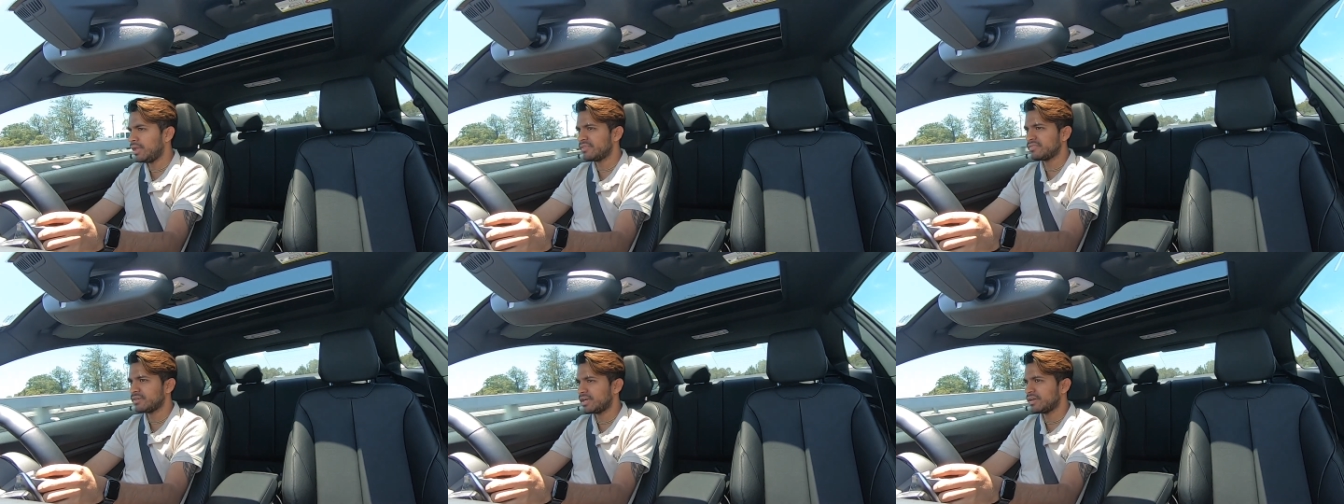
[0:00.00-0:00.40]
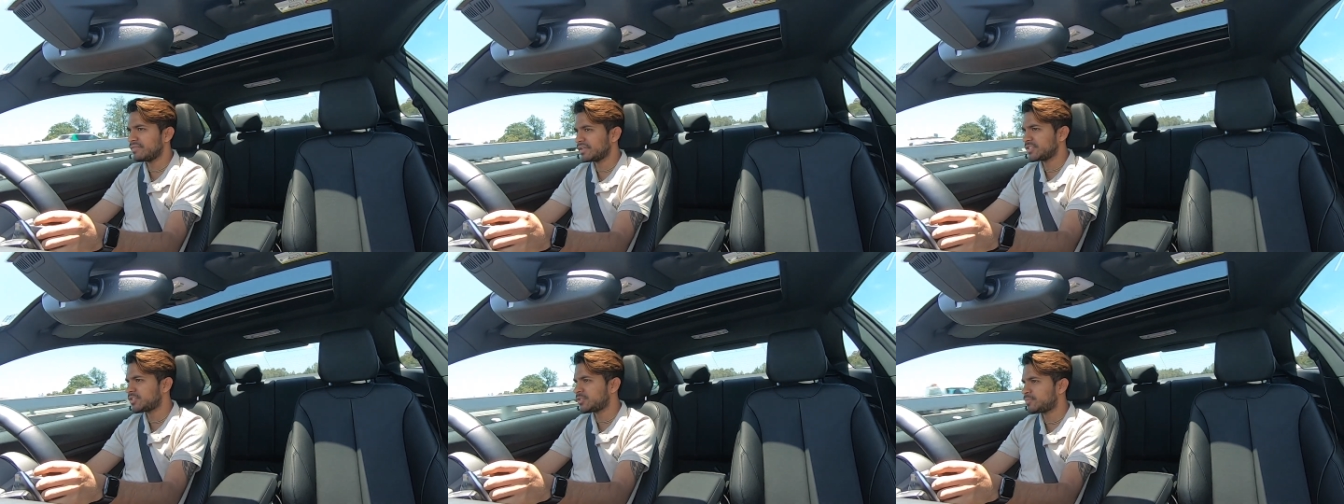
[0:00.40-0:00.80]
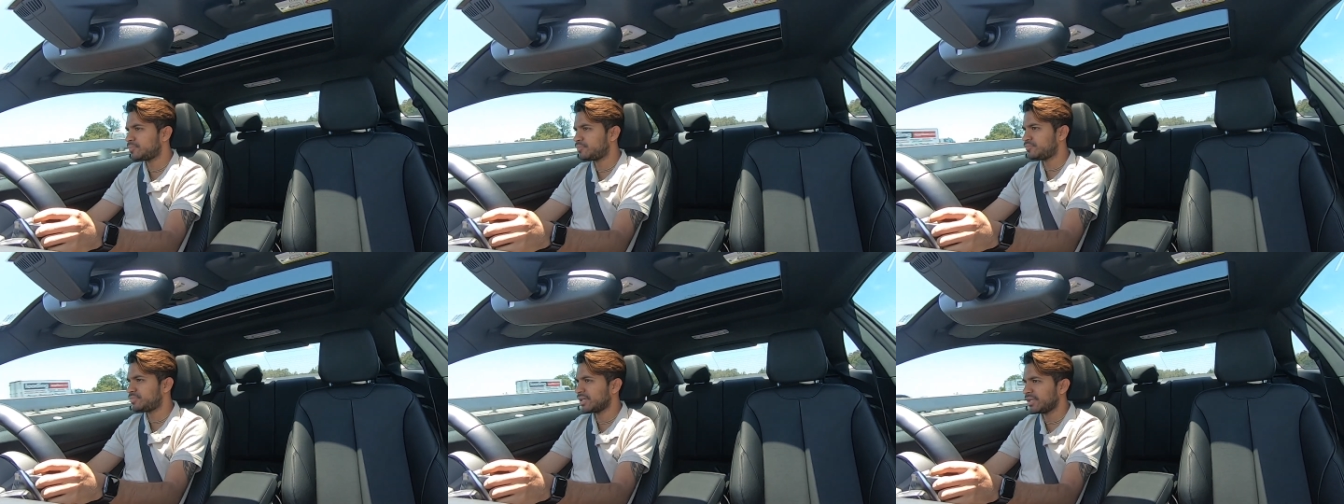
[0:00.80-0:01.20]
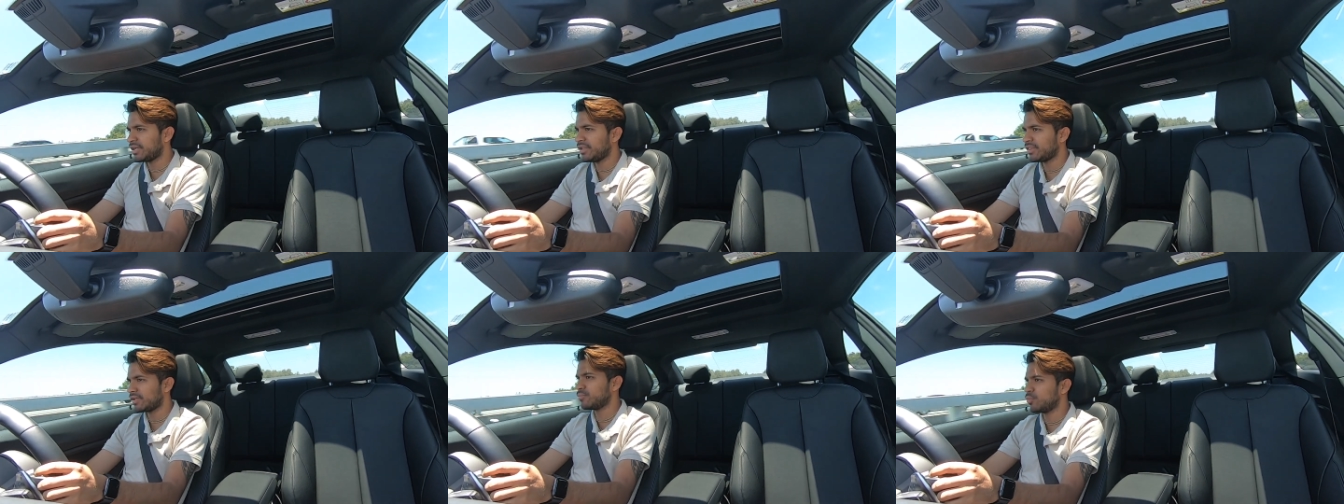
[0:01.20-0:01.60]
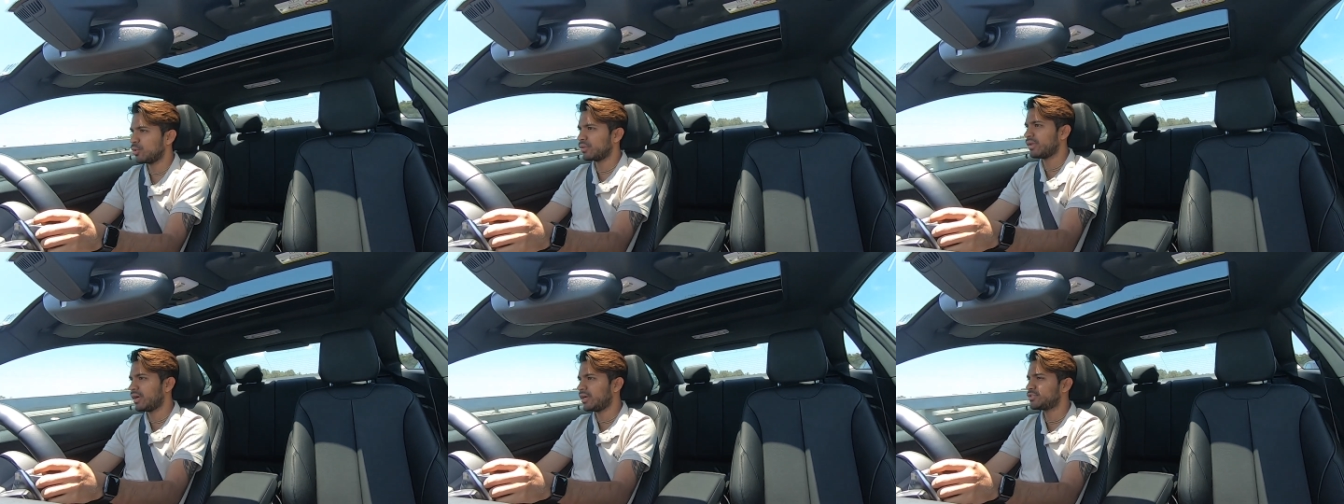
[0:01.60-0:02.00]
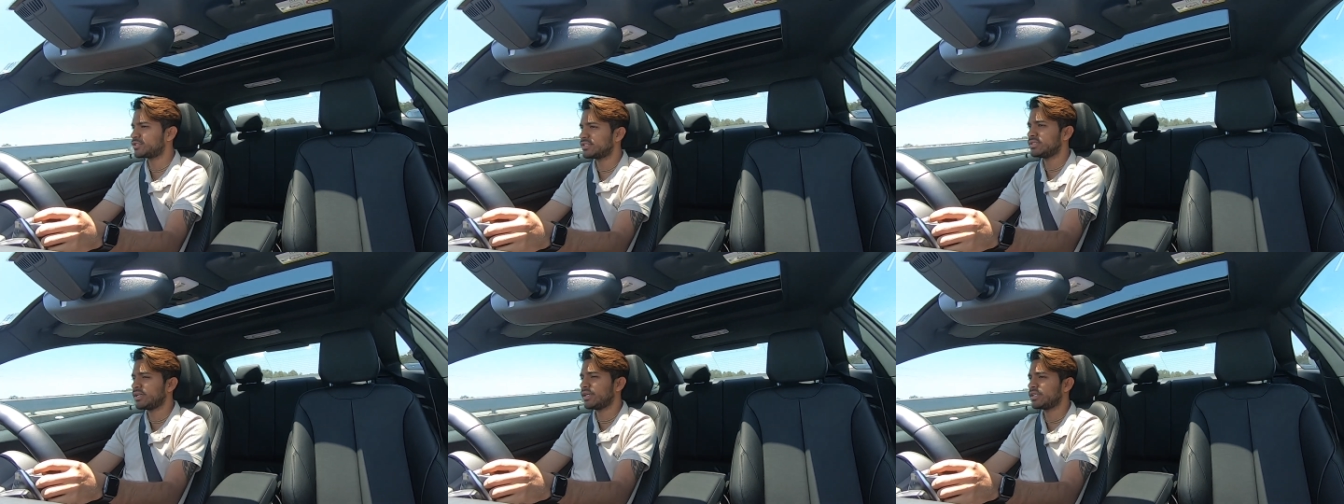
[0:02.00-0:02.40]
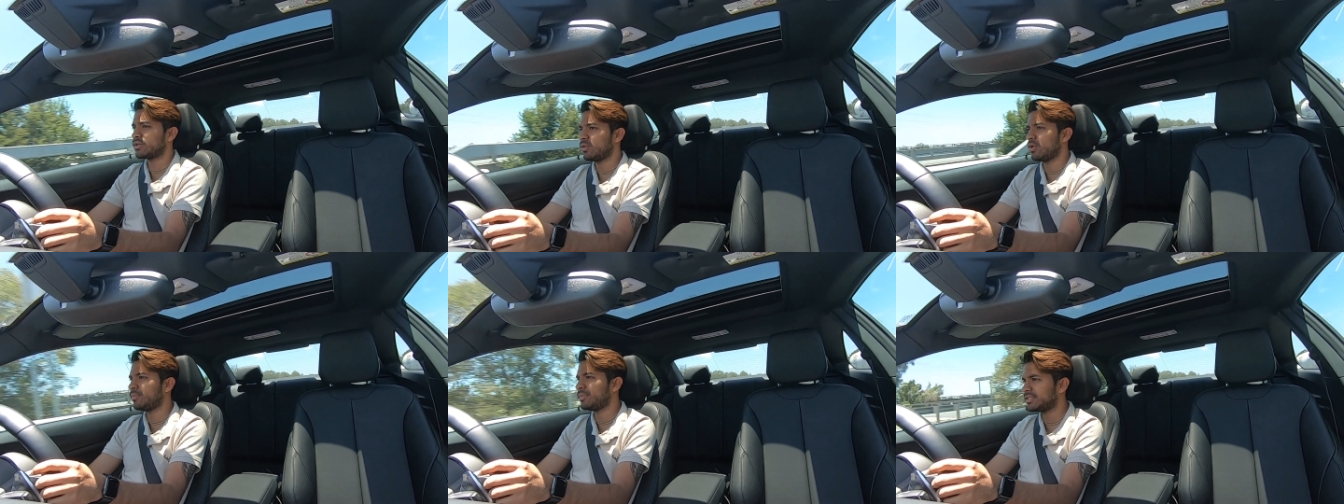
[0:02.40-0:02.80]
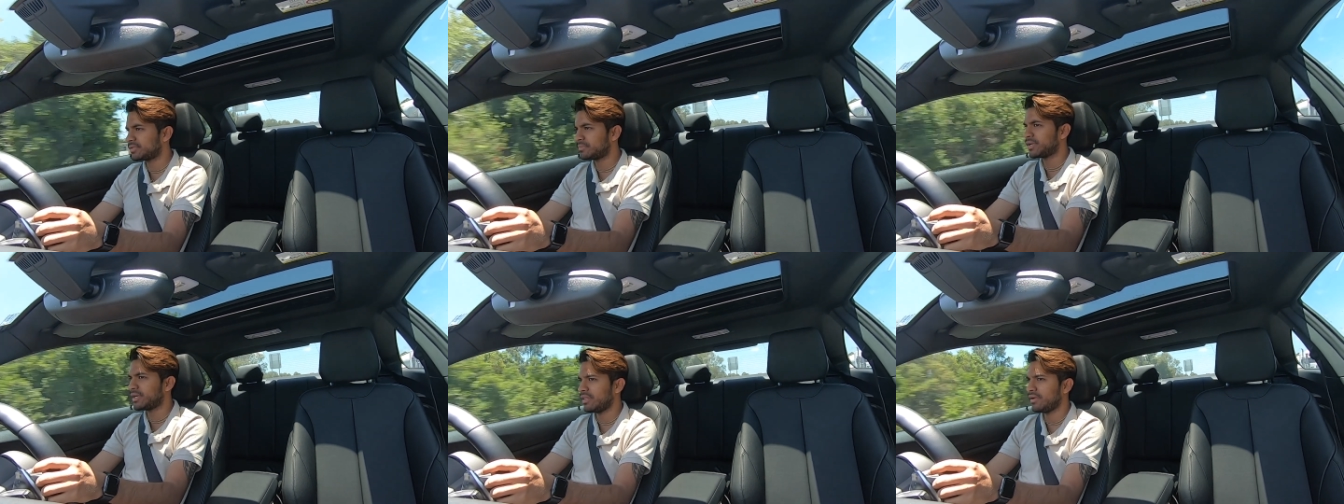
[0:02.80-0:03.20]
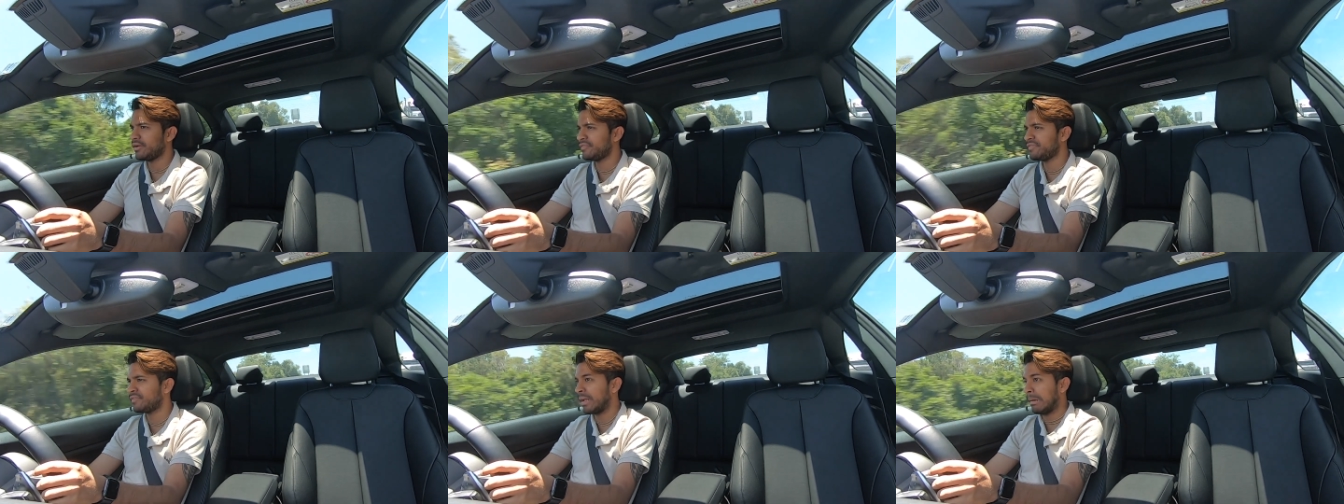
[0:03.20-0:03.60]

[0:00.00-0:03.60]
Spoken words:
Never have I done anything more than 109 kilometers in my life.